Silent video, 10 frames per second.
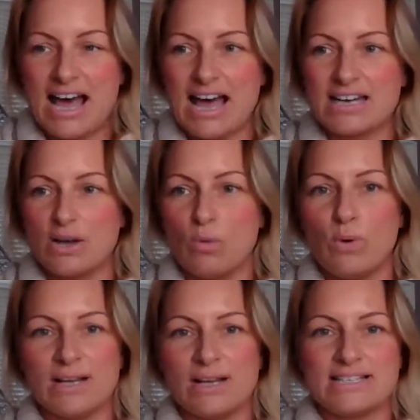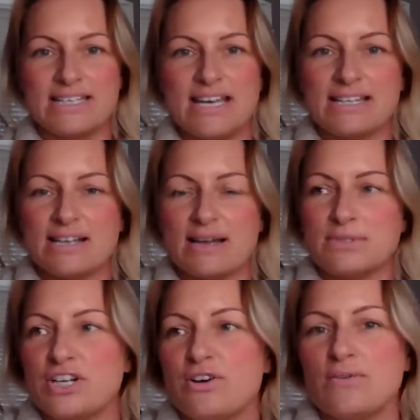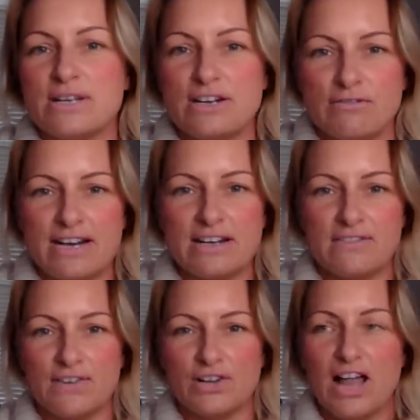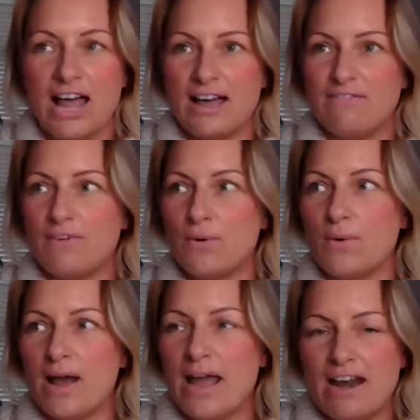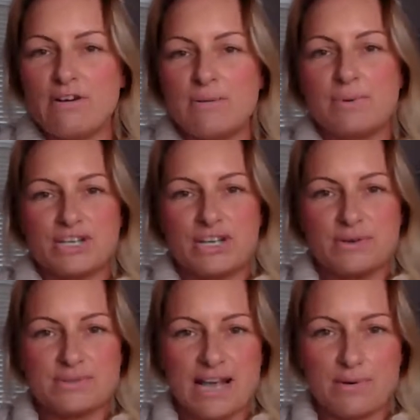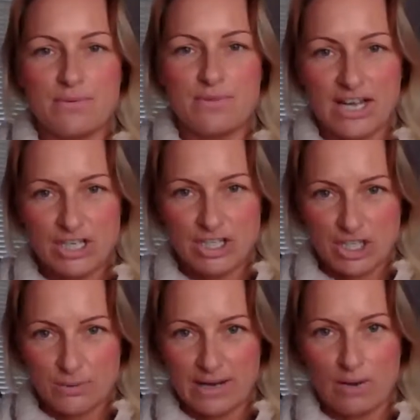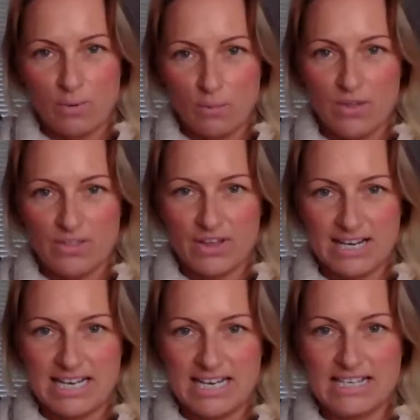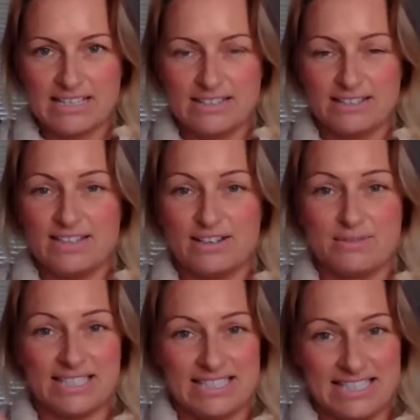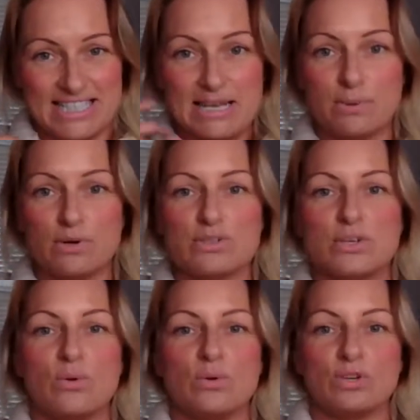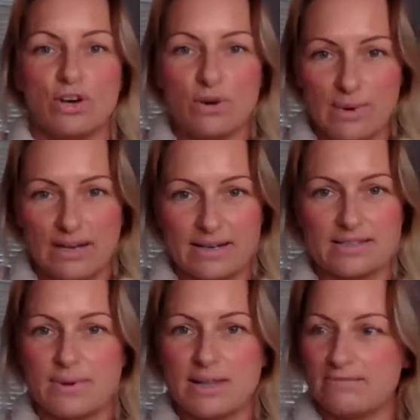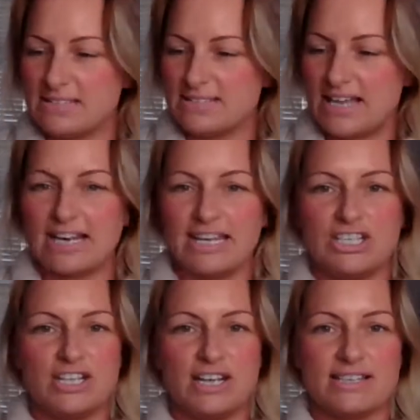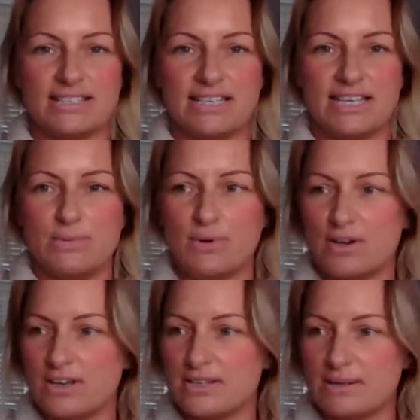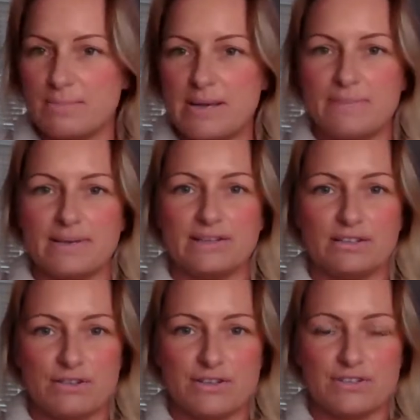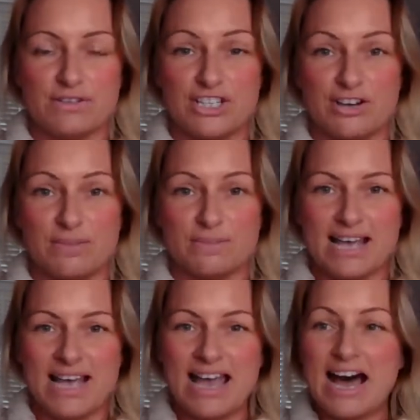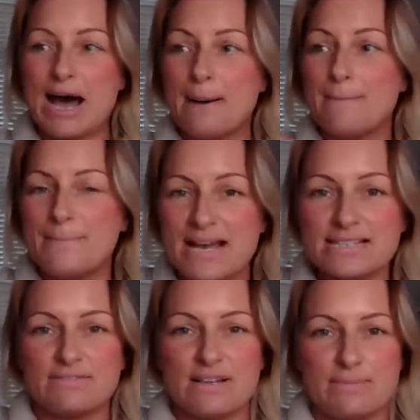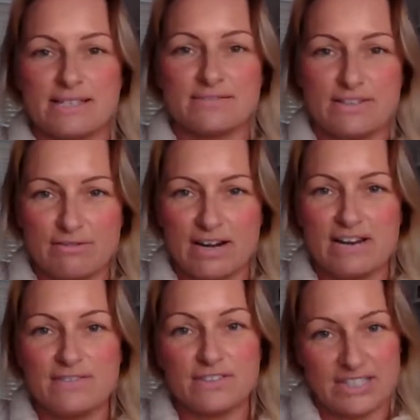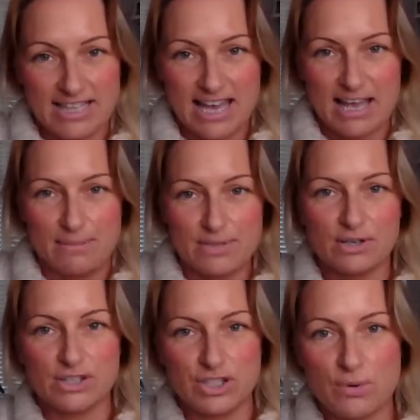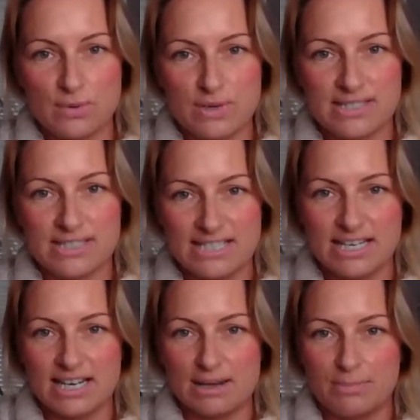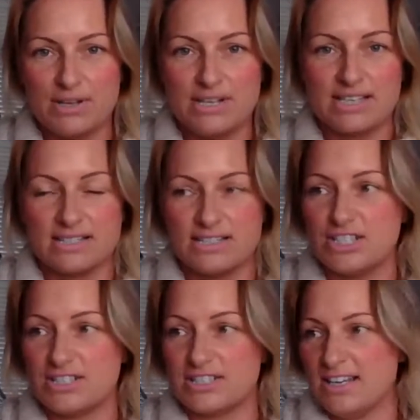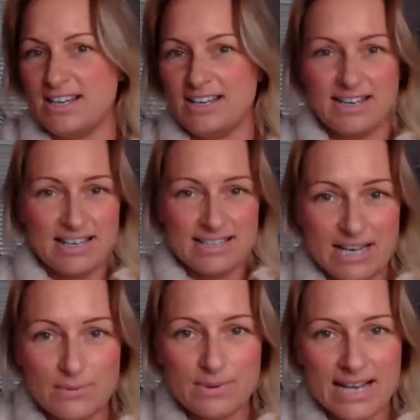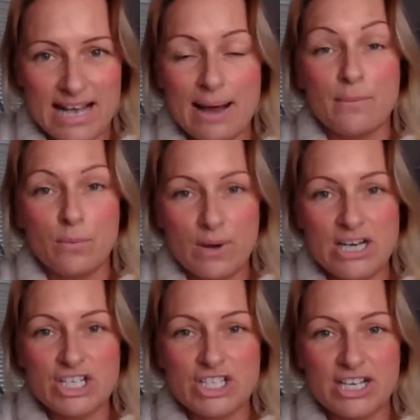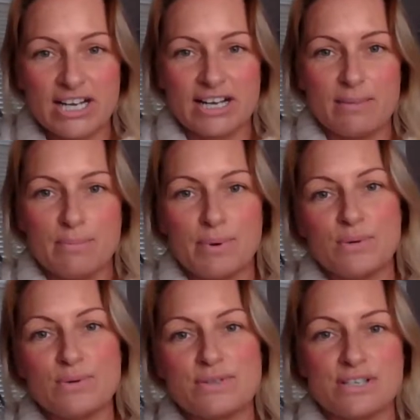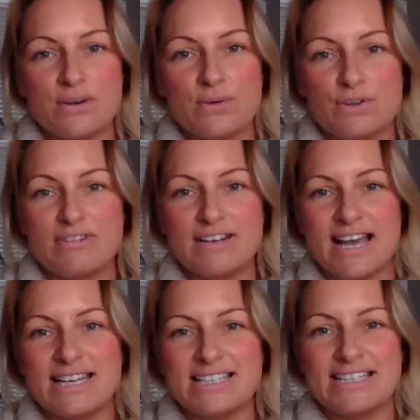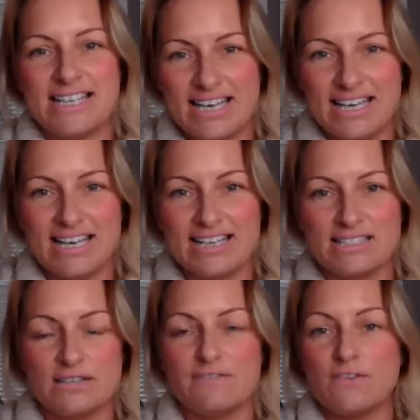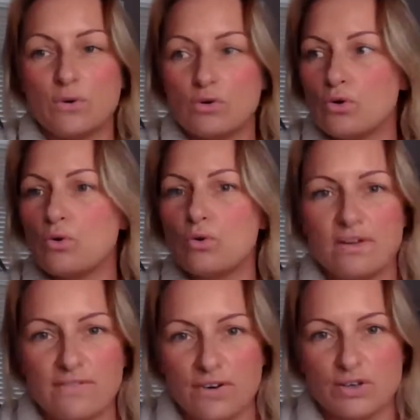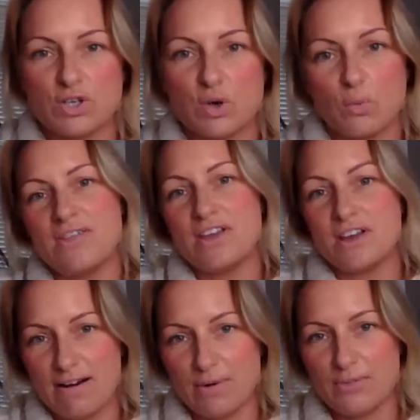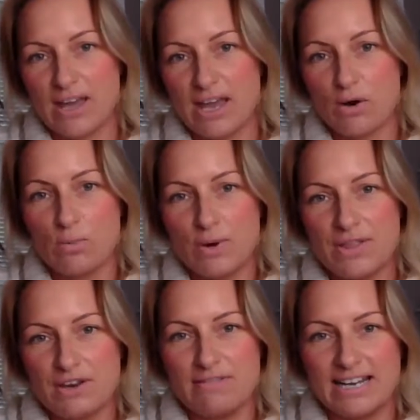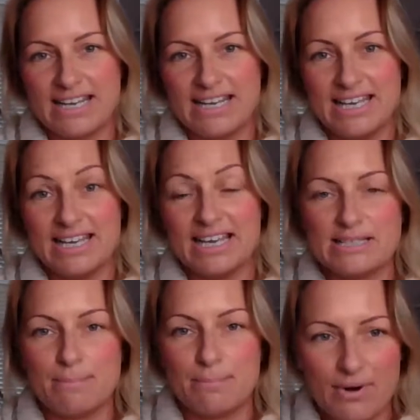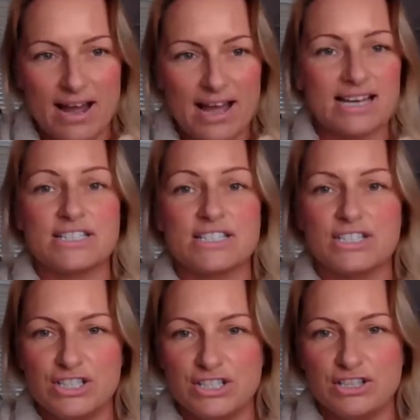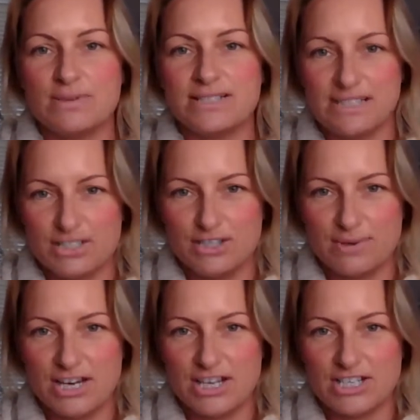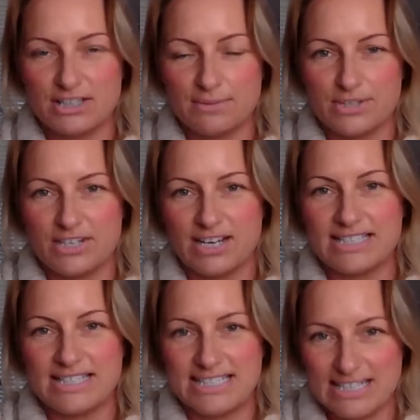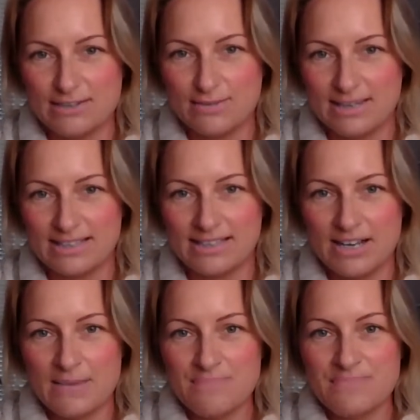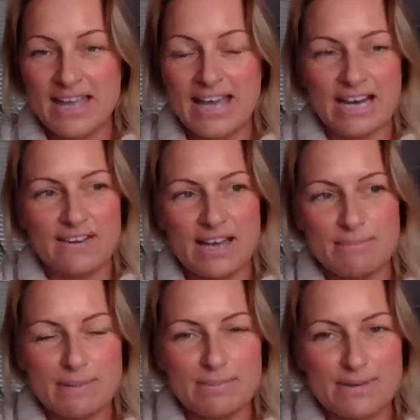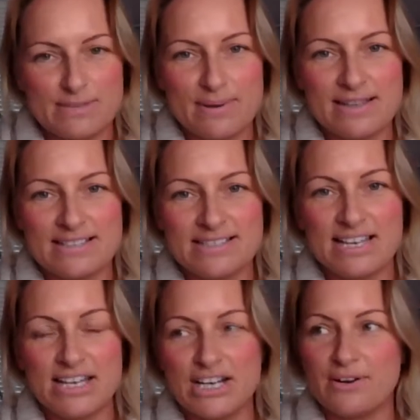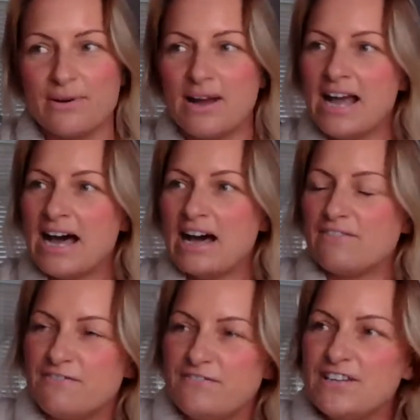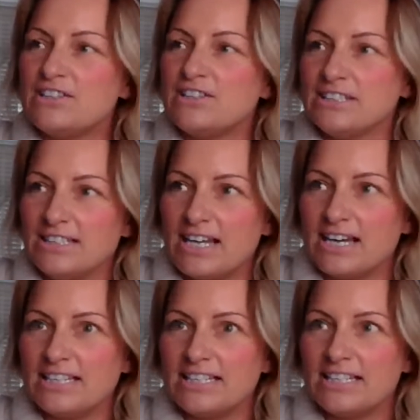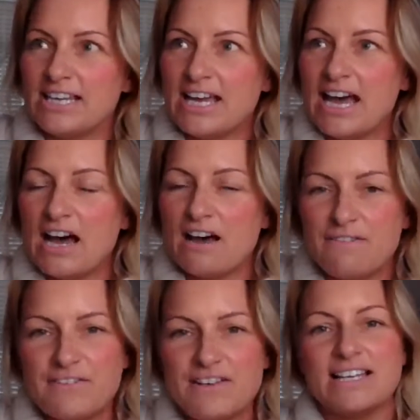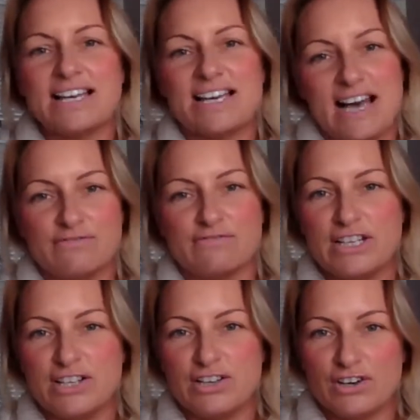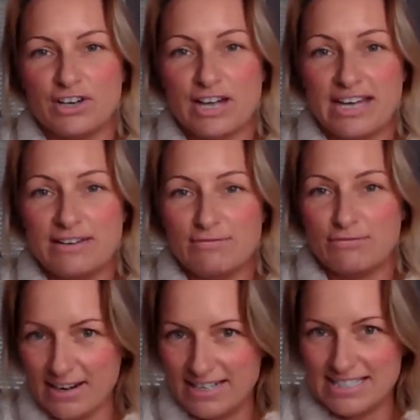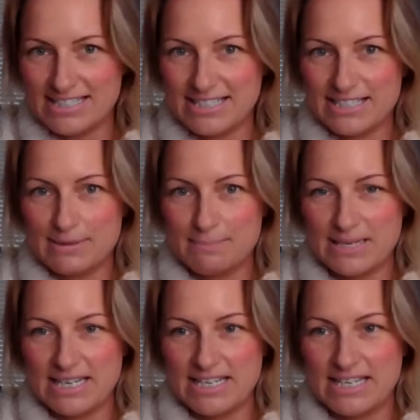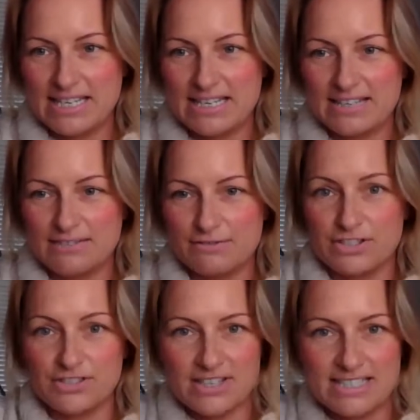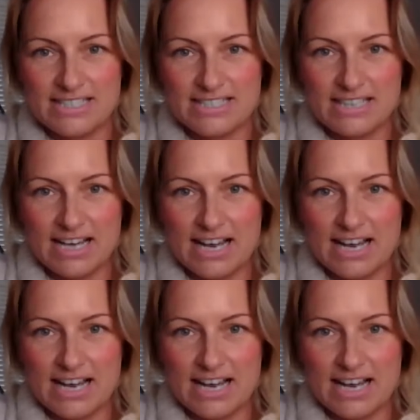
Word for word: And whilst, yes, I'm totally grateful for everybody who's out there doing what they need, you know, to, to keep us all going. So whether it's the NHS, the key workers, the people in the grocery shops, I'm massively, massively grateful to them. So I don't want to sit here like a princess and just sound like I'm whinging, but also the reality is that for all of us, whether you're out there or whether you're in here, it's a brand new situation that we're trying to deal with. And I've had people as well say, you know, I feel like I feel like I haven't really got any right to be frustrated.